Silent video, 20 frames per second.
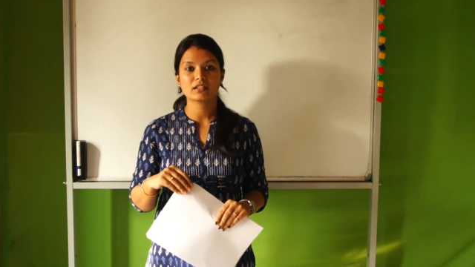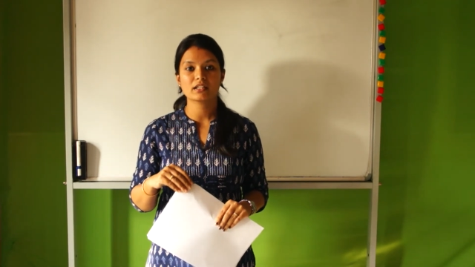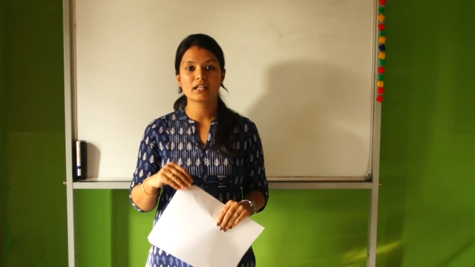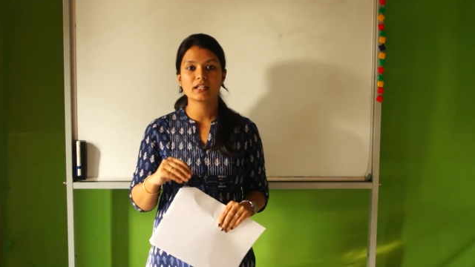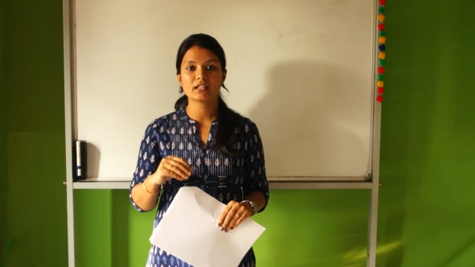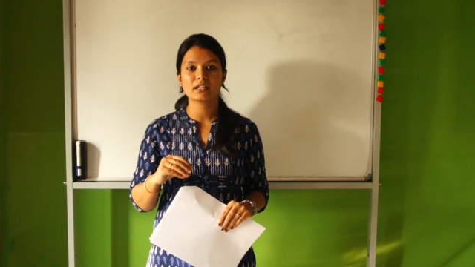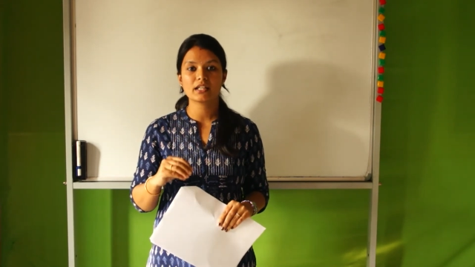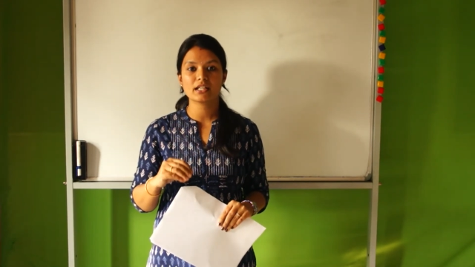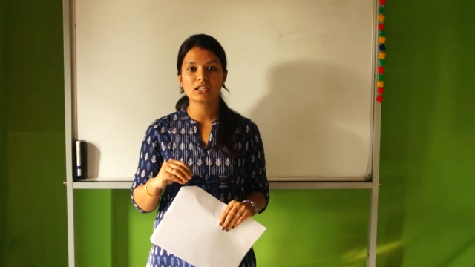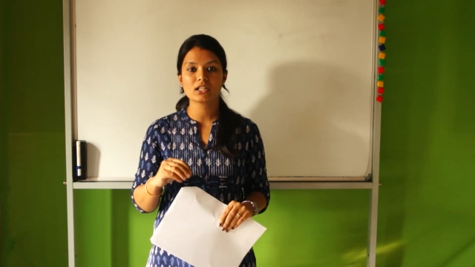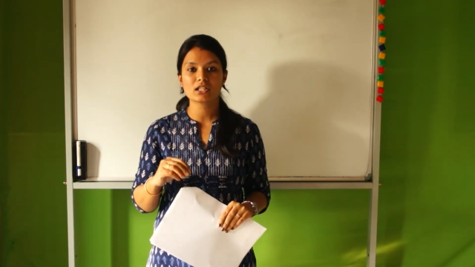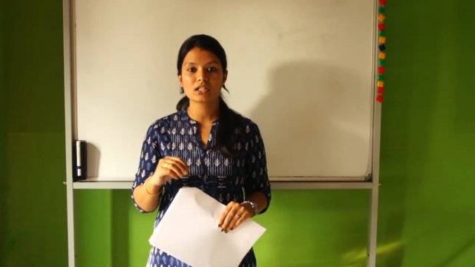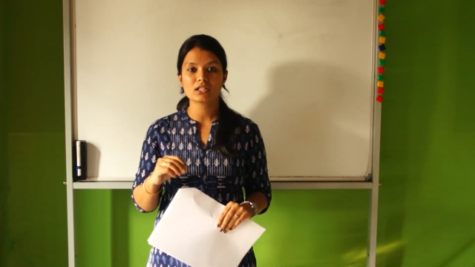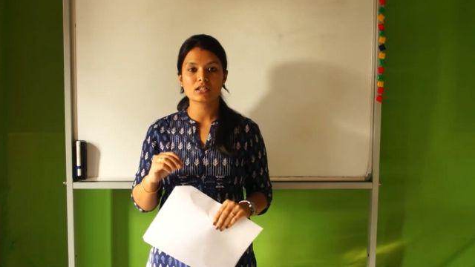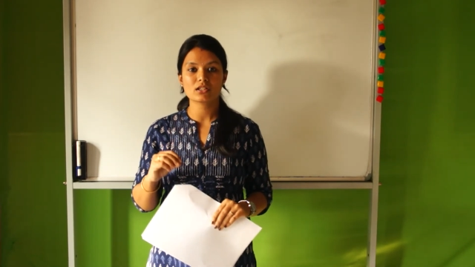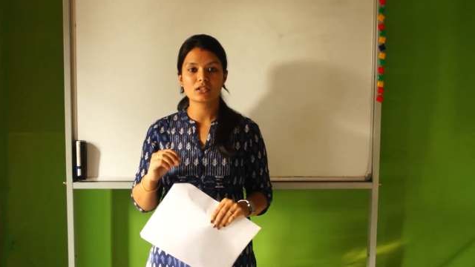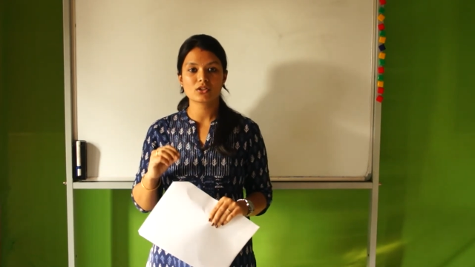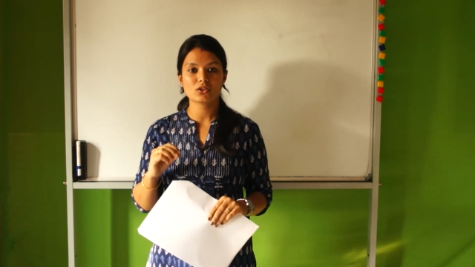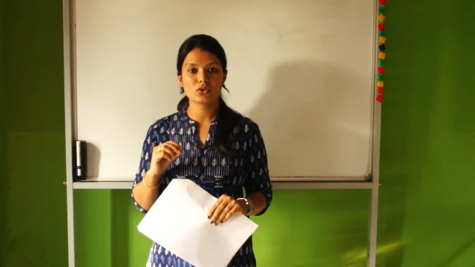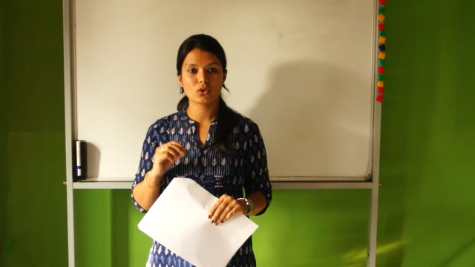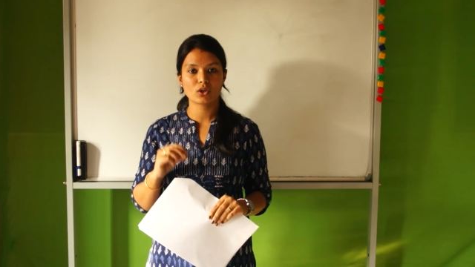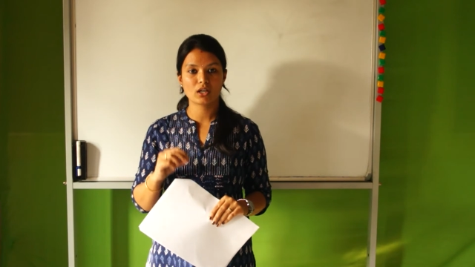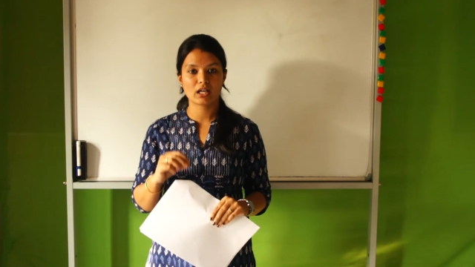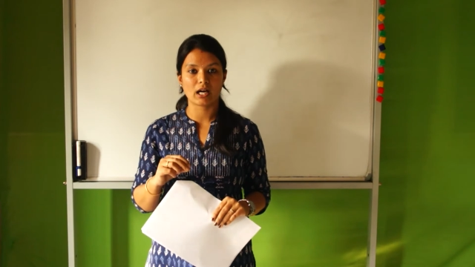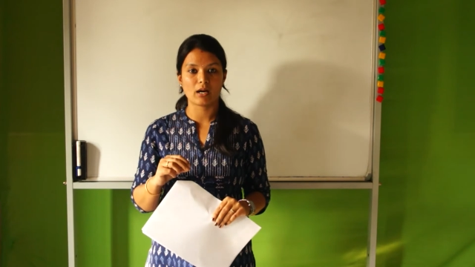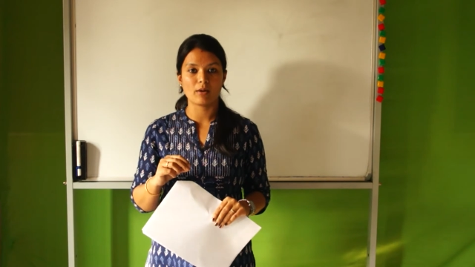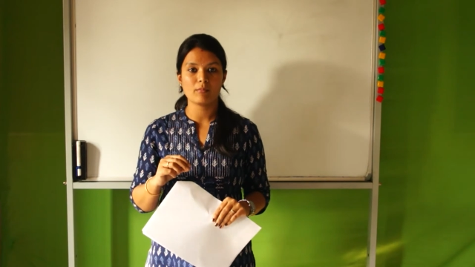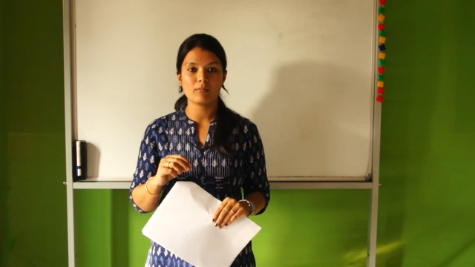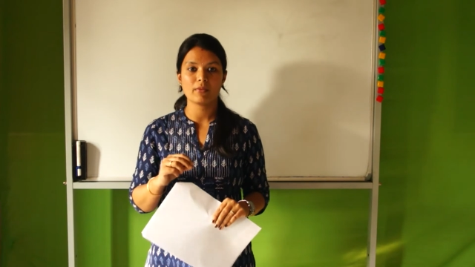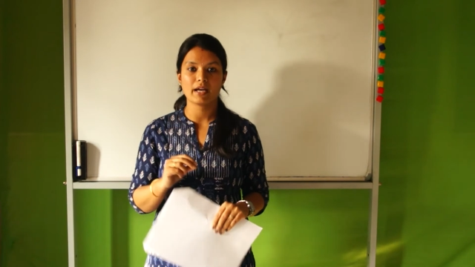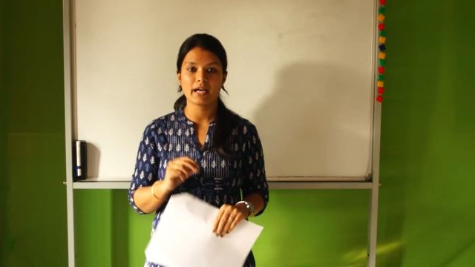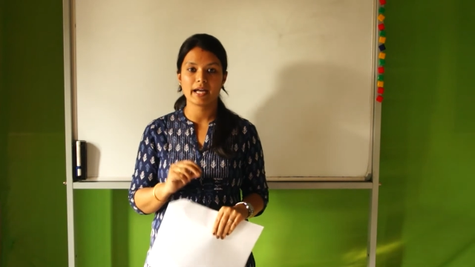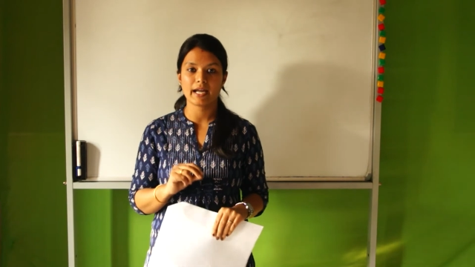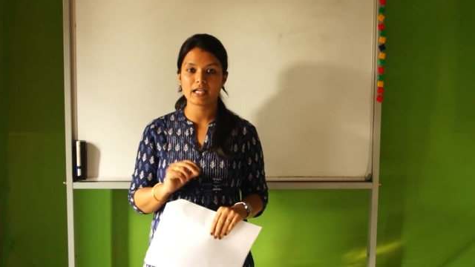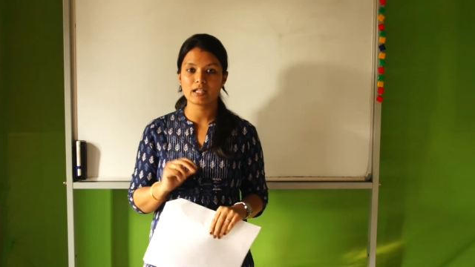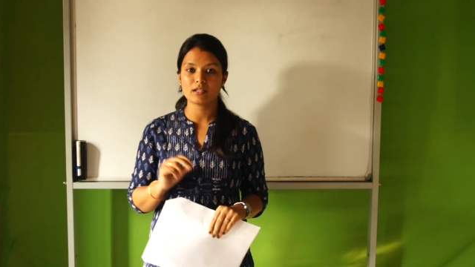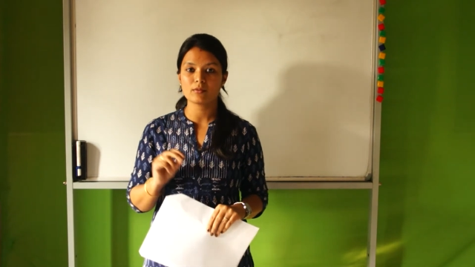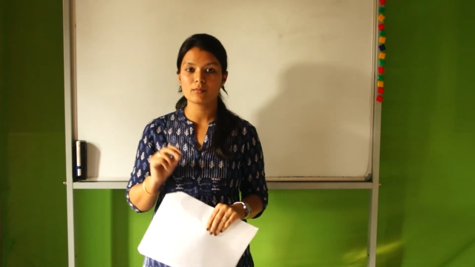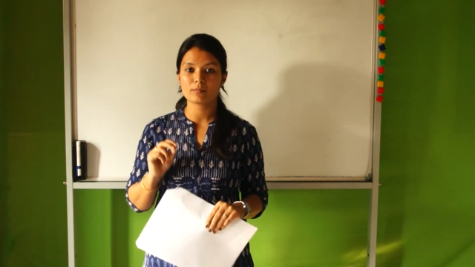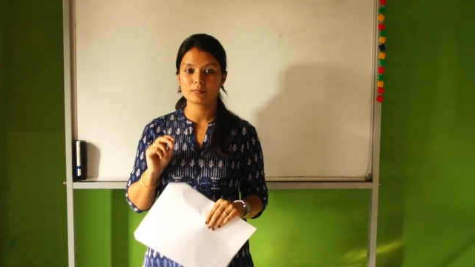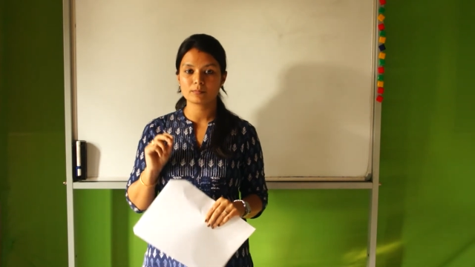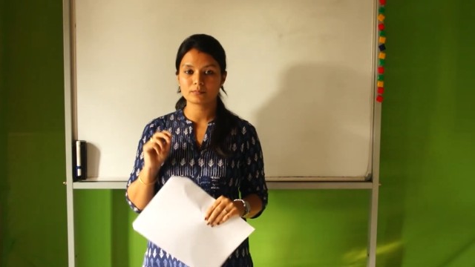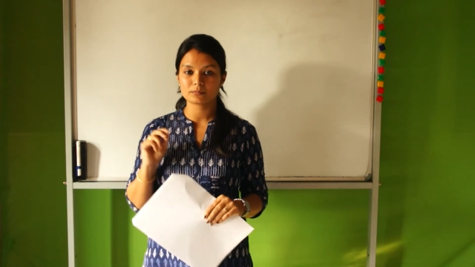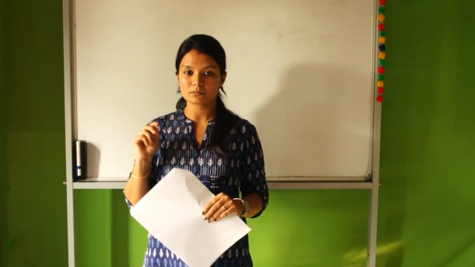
they need to come and